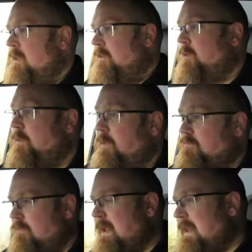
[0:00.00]
So if you
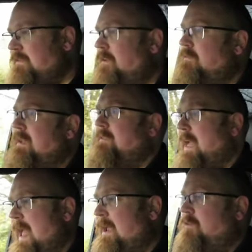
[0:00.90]
really do need
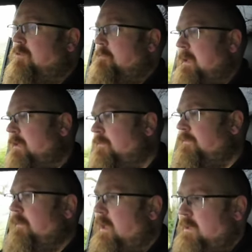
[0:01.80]
that extra bit
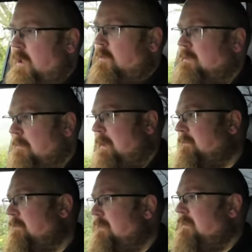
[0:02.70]
of uh, load
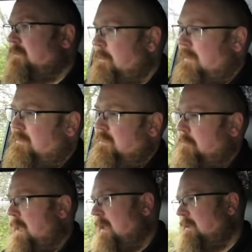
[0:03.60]
capacity and space at the
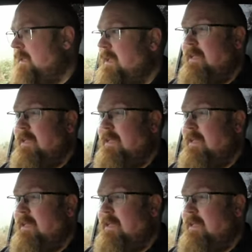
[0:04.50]
back,